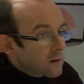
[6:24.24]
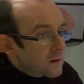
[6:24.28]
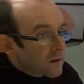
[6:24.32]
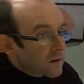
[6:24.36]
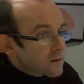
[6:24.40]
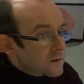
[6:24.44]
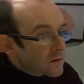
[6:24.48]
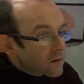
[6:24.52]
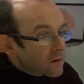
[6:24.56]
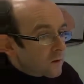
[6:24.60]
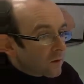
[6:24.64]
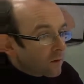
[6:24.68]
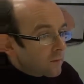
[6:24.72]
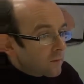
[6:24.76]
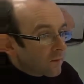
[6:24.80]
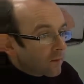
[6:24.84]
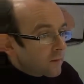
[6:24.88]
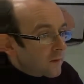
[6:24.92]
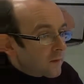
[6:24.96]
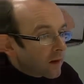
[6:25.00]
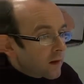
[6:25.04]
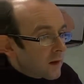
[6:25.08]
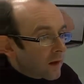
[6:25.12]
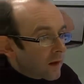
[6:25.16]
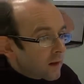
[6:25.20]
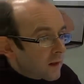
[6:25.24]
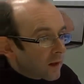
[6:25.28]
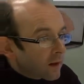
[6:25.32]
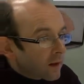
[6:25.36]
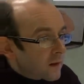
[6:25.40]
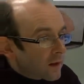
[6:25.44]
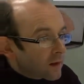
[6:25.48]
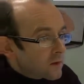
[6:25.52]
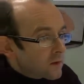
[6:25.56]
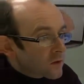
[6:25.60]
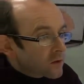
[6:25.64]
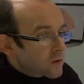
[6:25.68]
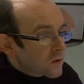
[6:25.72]
So I'll
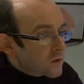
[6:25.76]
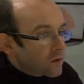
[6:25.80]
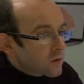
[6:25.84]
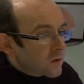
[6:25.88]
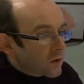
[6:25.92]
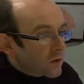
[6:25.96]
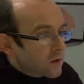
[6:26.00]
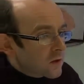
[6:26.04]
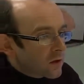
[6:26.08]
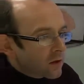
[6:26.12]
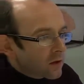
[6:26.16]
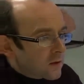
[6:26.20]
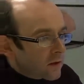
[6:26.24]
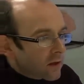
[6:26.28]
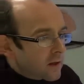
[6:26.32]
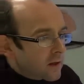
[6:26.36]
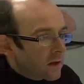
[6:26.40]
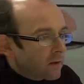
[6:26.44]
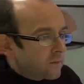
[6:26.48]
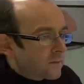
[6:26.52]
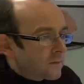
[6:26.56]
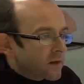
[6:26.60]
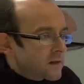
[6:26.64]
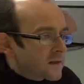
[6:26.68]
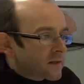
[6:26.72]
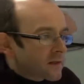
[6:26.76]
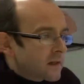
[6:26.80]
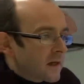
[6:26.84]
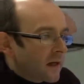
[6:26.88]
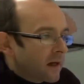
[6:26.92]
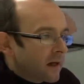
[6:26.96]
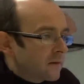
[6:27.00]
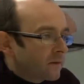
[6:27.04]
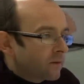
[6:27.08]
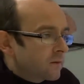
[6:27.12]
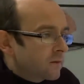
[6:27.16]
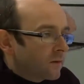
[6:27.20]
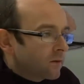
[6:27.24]
turn the colour off this
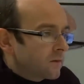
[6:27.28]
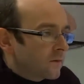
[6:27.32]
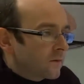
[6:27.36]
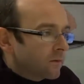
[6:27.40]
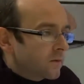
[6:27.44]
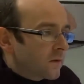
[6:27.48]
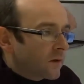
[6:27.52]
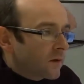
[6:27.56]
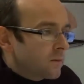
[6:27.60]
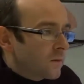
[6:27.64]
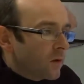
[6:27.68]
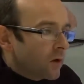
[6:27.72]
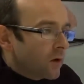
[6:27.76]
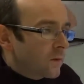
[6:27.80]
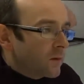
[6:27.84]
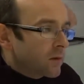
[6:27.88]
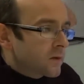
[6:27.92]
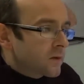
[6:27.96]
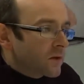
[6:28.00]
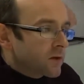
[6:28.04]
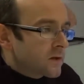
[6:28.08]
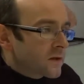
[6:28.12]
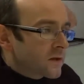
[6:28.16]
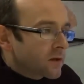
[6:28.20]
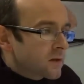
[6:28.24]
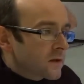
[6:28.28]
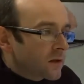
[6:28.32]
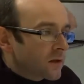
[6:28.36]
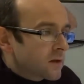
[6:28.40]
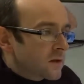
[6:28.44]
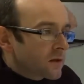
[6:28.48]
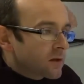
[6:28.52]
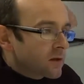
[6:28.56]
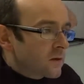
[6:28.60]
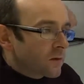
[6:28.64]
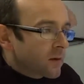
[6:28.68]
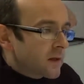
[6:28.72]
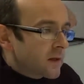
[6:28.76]
scan for the moment, just
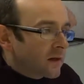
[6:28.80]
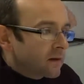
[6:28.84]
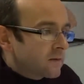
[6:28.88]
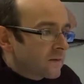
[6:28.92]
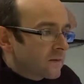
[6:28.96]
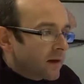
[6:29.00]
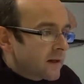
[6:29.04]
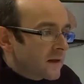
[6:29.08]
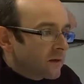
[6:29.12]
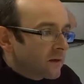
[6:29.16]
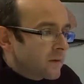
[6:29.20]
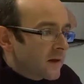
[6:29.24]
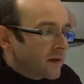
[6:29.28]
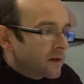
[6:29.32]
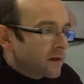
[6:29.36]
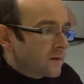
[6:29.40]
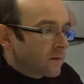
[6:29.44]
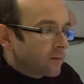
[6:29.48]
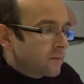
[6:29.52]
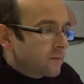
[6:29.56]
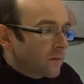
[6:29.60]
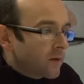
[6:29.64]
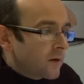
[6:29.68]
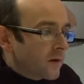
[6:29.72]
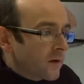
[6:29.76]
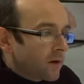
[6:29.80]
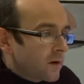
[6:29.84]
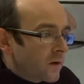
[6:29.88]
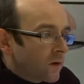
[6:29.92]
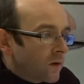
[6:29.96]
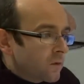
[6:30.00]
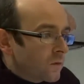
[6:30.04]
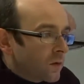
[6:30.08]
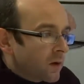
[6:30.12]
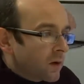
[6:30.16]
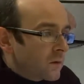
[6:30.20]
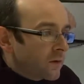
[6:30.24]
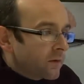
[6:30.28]
so we can evaluate
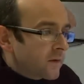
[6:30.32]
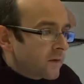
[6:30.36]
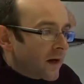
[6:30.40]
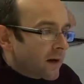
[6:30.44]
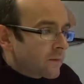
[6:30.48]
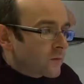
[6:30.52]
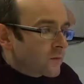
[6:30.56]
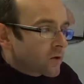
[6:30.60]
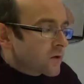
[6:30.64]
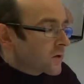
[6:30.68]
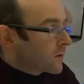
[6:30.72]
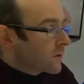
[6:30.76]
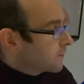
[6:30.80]
what we've captured.